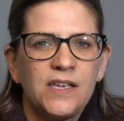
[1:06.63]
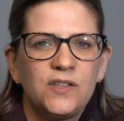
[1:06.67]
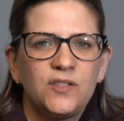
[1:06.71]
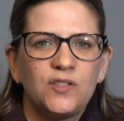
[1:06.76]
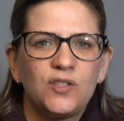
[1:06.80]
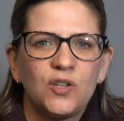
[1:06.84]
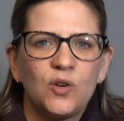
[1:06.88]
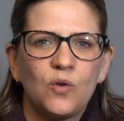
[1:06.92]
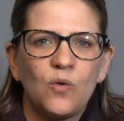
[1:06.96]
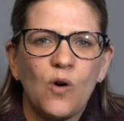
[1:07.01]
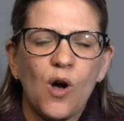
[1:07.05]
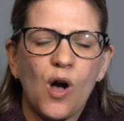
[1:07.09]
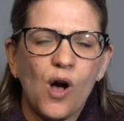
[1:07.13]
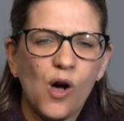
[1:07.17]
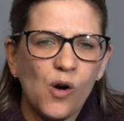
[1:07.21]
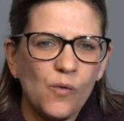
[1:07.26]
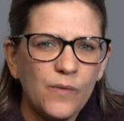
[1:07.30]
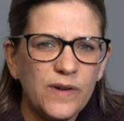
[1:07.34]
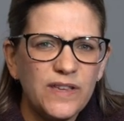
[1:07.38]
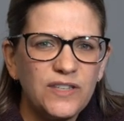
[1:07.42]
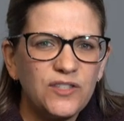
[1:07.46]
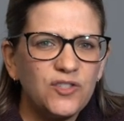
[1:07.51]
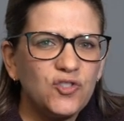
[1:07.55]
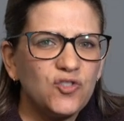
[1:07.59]
So
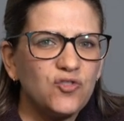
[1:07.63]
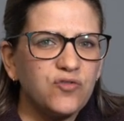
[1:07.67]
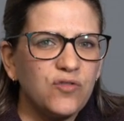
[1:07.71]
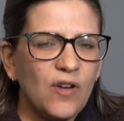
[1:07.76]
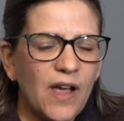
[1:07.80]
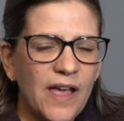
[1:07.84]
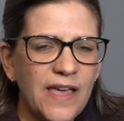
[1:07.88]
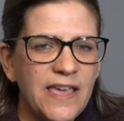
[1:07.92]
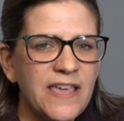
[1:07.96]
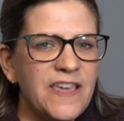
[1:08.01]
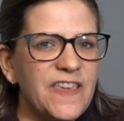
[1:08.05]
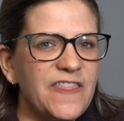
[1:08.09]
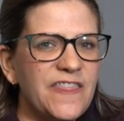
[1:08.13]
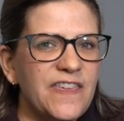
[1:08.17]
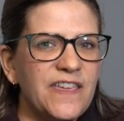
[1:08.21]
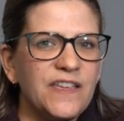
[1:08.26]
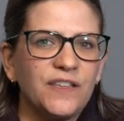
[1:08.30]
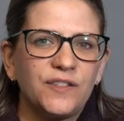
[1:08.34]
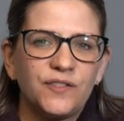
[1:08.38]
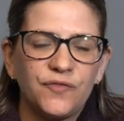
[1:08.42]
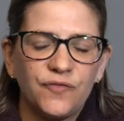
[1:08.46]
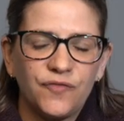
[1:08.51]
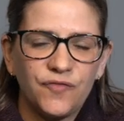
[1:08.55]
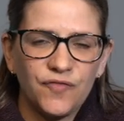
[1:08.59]
always trying
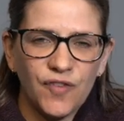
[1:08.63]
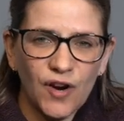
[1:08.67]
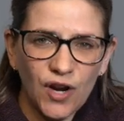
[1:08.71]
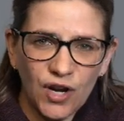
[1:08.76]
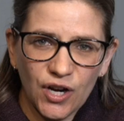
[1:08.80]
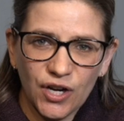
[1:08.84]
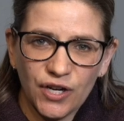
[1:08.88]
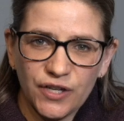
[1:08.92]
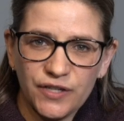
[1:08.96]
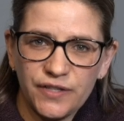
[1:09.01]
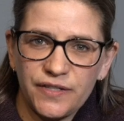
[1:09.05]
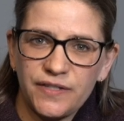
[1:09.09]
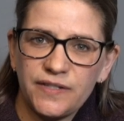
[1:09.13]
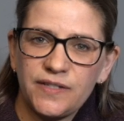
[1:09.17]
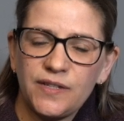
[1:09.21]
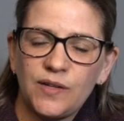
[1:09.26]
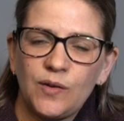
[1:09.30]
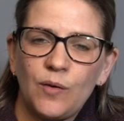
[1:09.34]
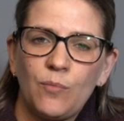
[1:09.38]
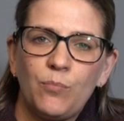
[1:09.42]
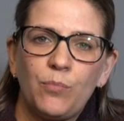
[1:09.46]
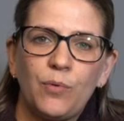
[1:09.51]
things first